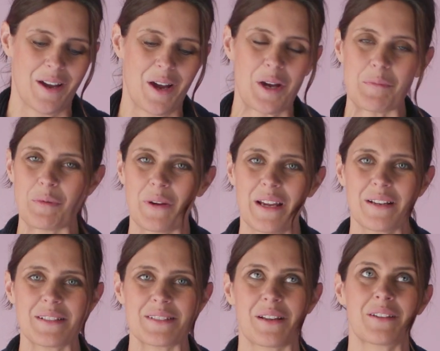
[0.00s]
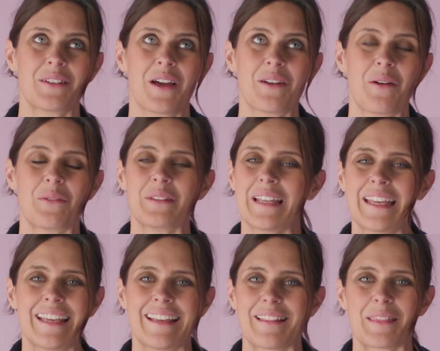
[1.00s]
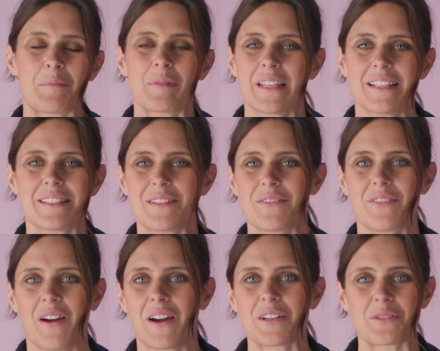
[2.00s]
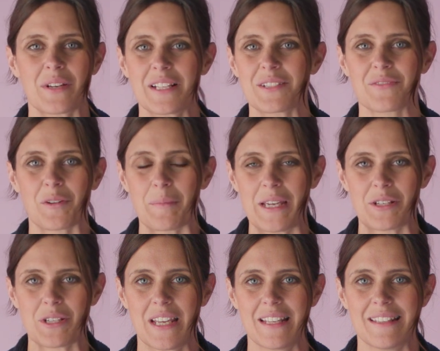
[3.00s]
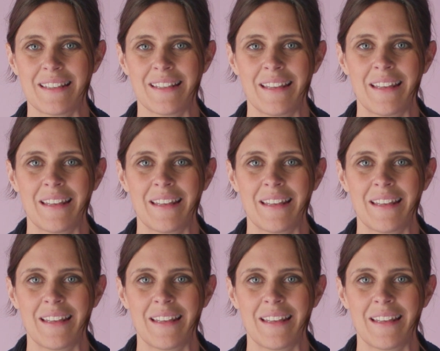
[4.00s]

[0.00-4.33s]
Our prayers are not only the place of our transformation,